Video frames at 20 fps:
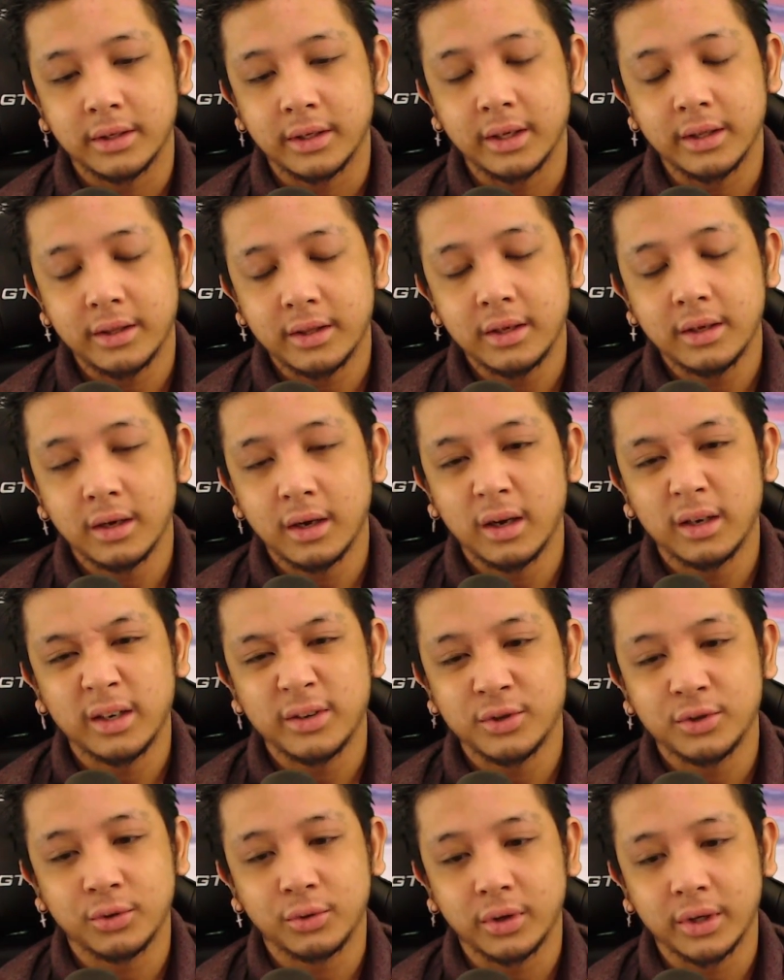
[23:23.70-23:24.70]
Theon
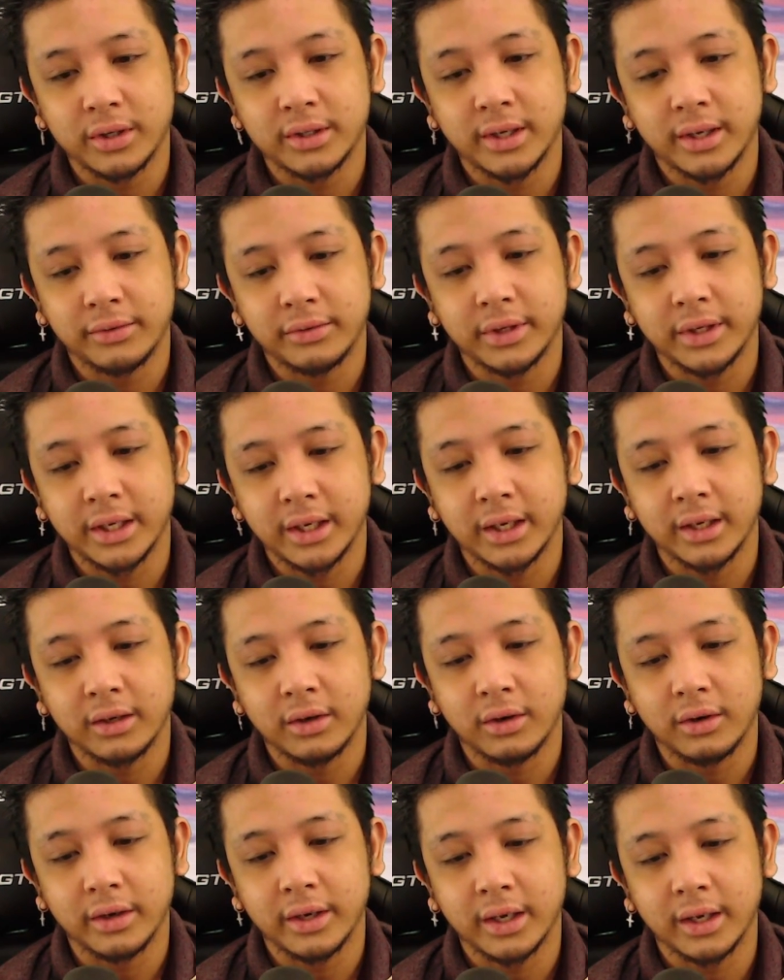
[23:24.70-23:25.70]
and Jorah definitely
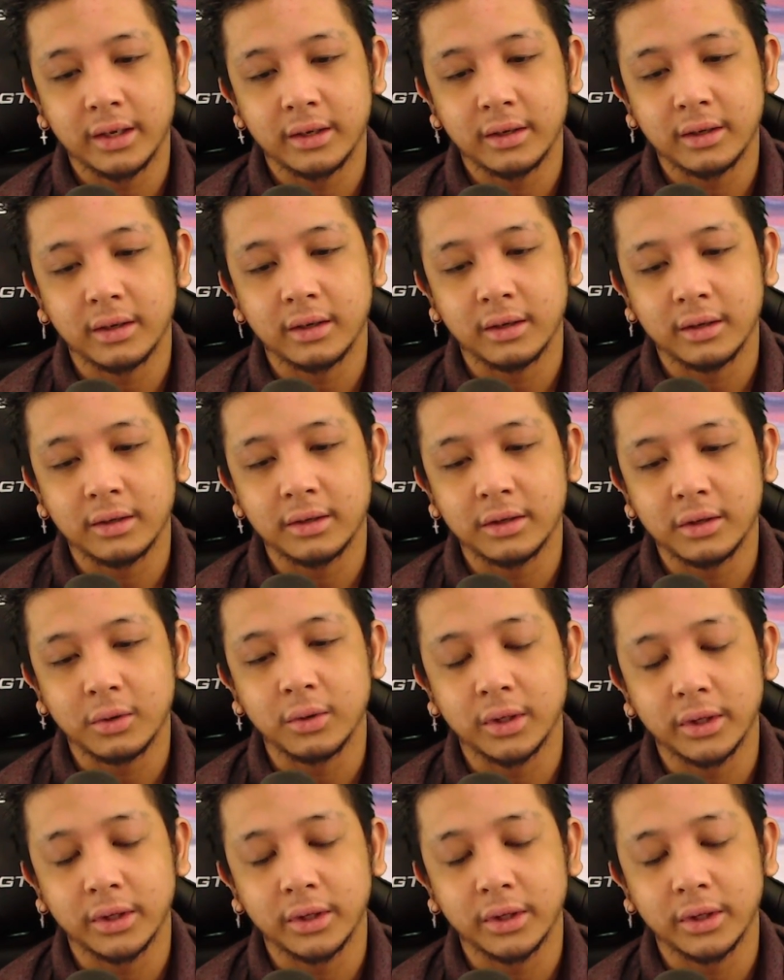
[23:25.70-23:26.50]
hit you know,